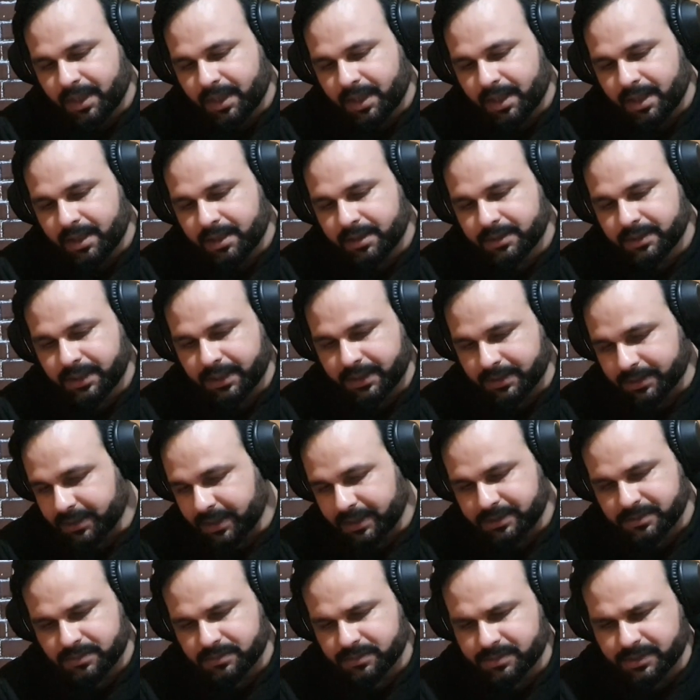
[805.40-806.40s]
then
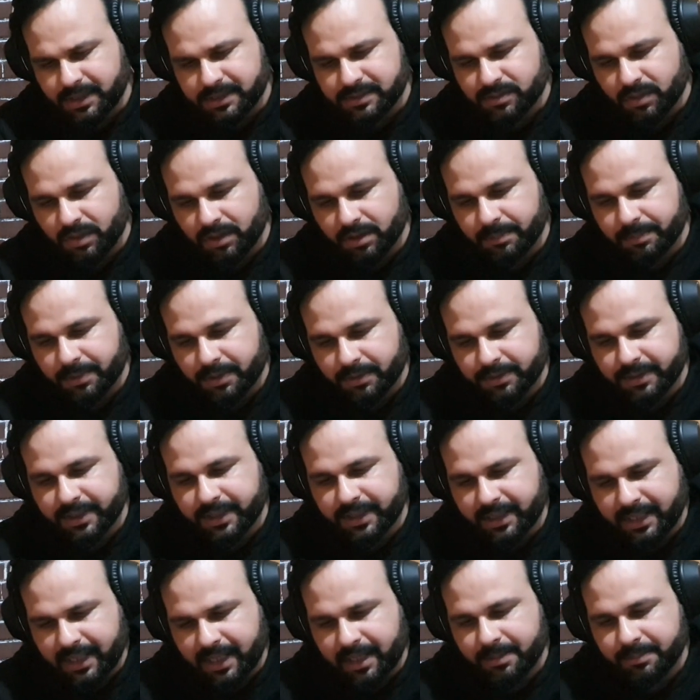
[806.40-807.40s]
that's all about the
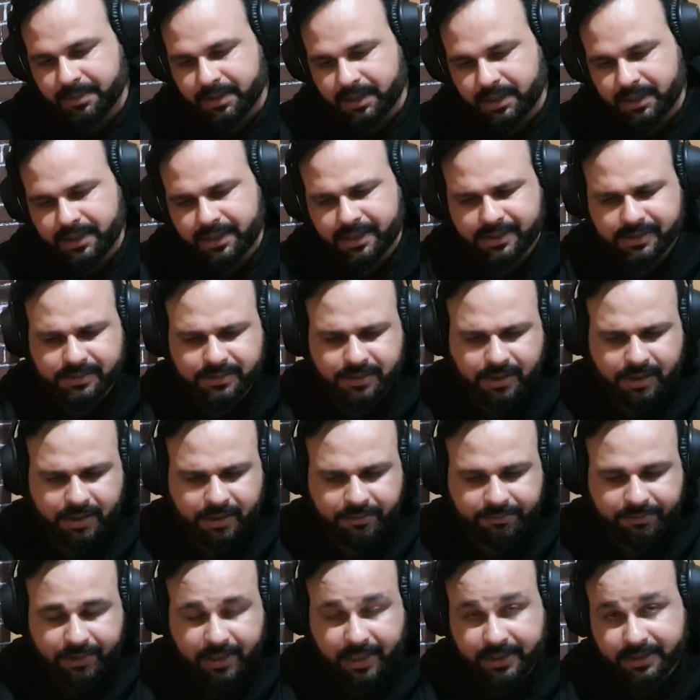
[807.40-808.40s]
camera. It has got a
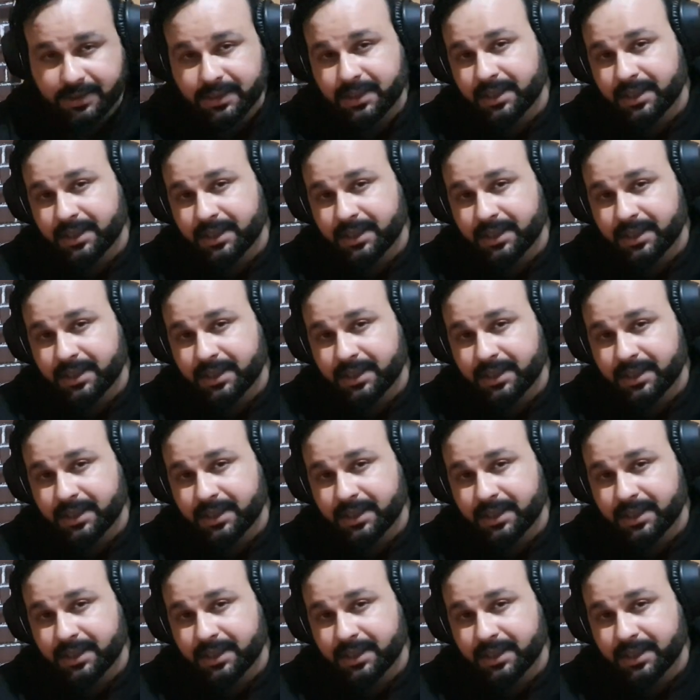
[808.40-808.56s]
flash.